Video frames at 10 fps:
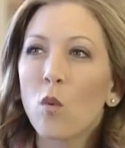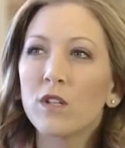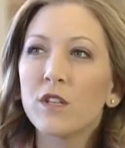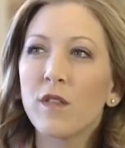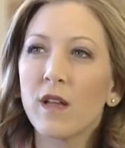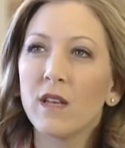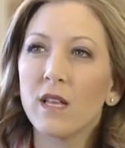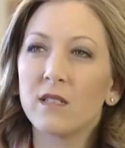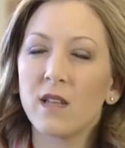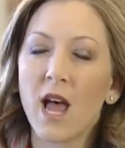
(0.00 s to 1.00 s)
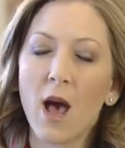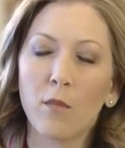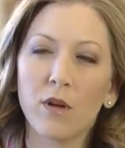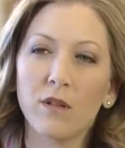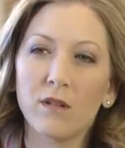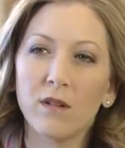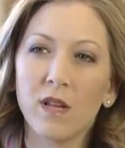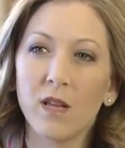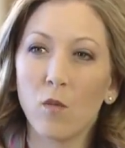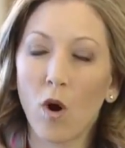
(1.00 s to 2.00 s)
What do you think needs to happen
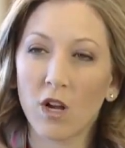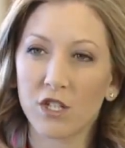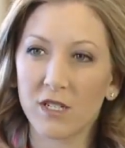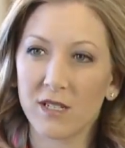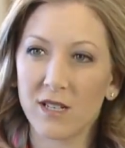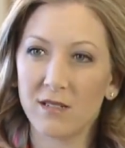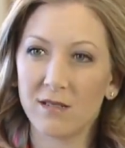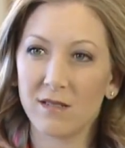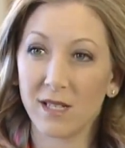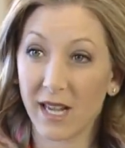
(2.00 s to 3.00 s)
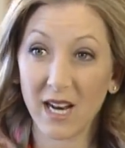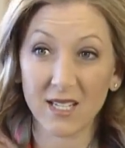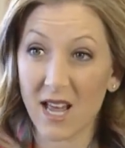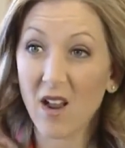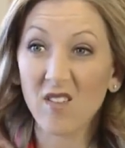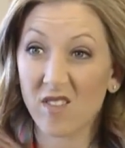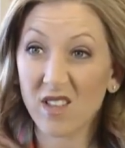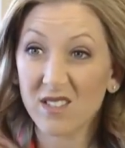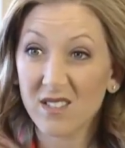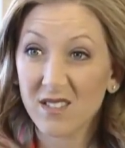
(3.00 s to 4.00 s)
in Washington to get us out of
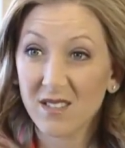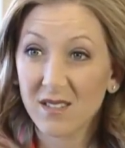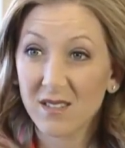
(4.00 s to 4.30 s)
this?